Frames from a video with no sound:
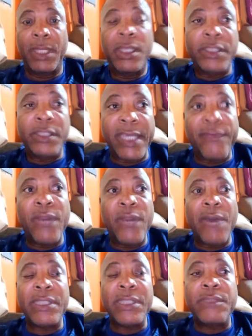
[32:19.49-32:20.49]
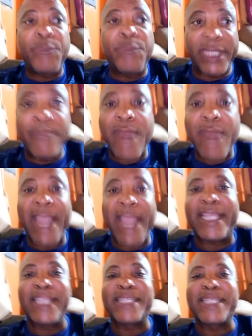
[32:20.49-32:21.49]
So even though I was pretty bright
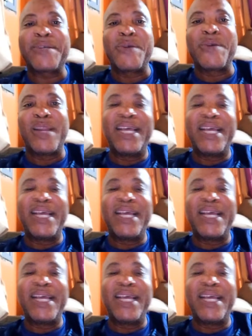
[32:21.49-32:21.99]
in school,